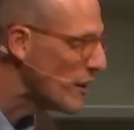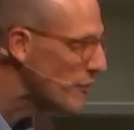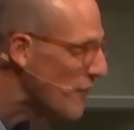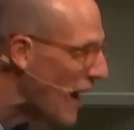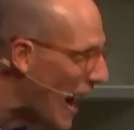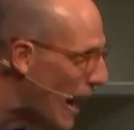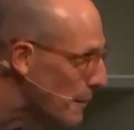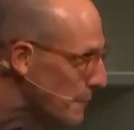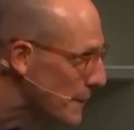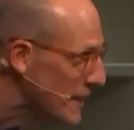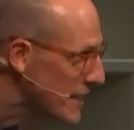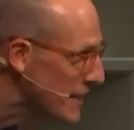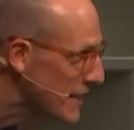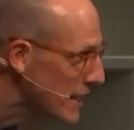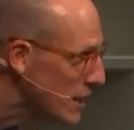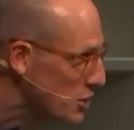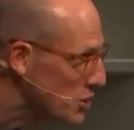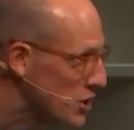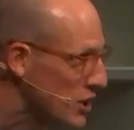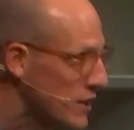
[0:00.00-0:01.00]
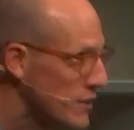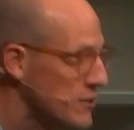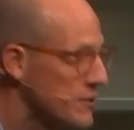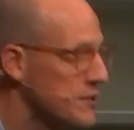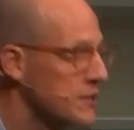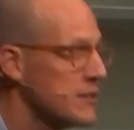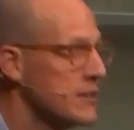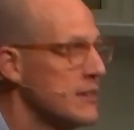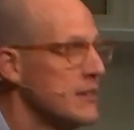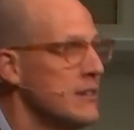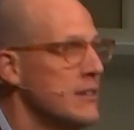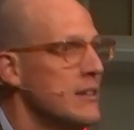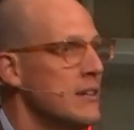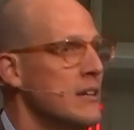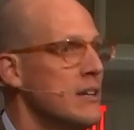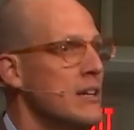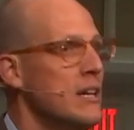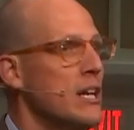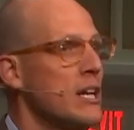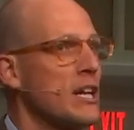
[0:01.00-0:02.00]
of admonitions
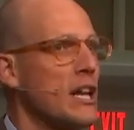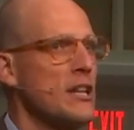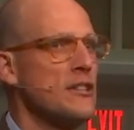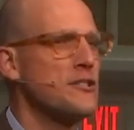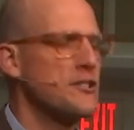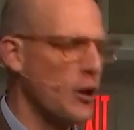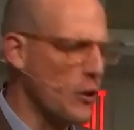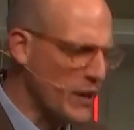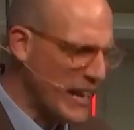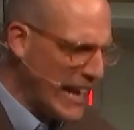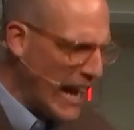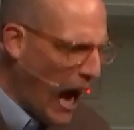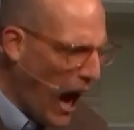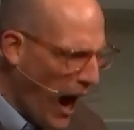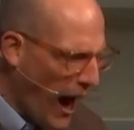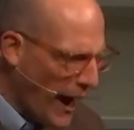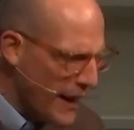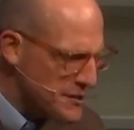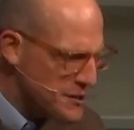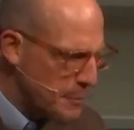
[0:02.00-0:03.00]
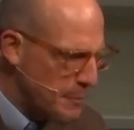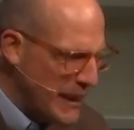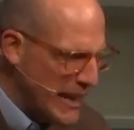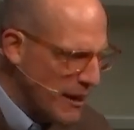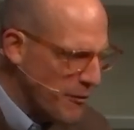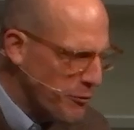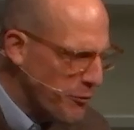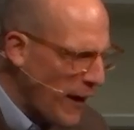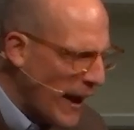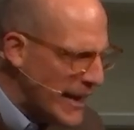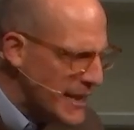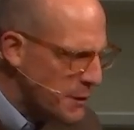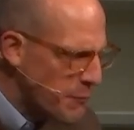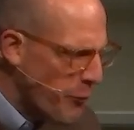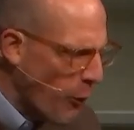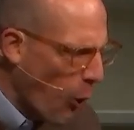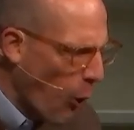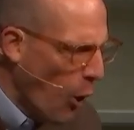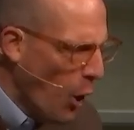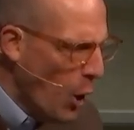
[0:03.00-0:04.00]
concerning us being
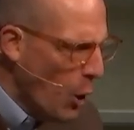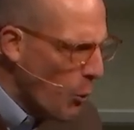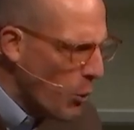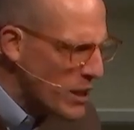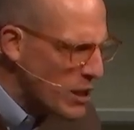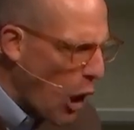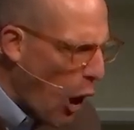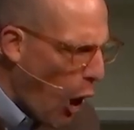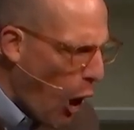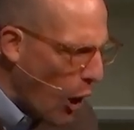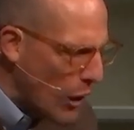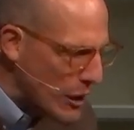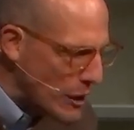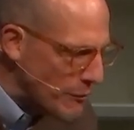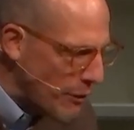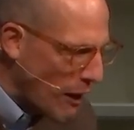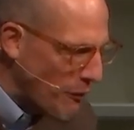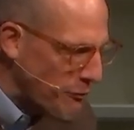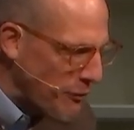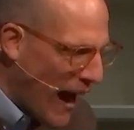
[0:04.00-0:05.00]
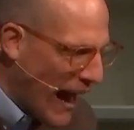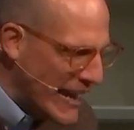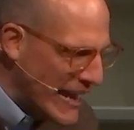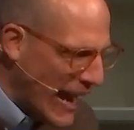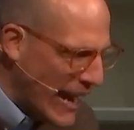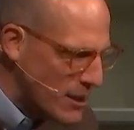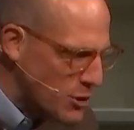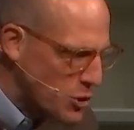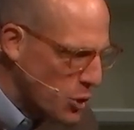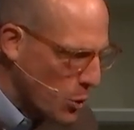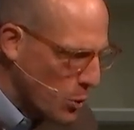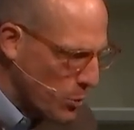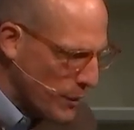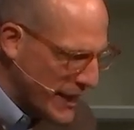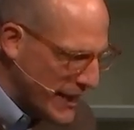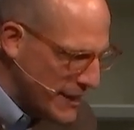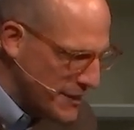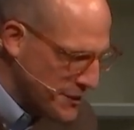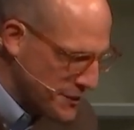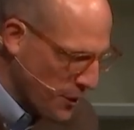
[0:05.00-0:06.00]
faithful with all of our financial
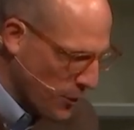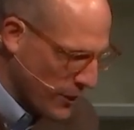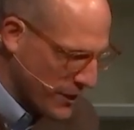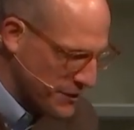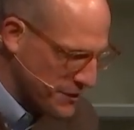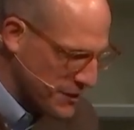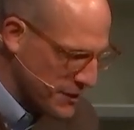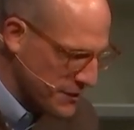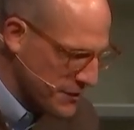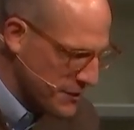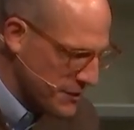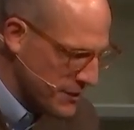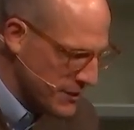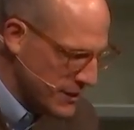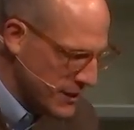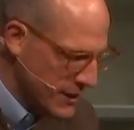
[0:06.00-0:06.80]
resources.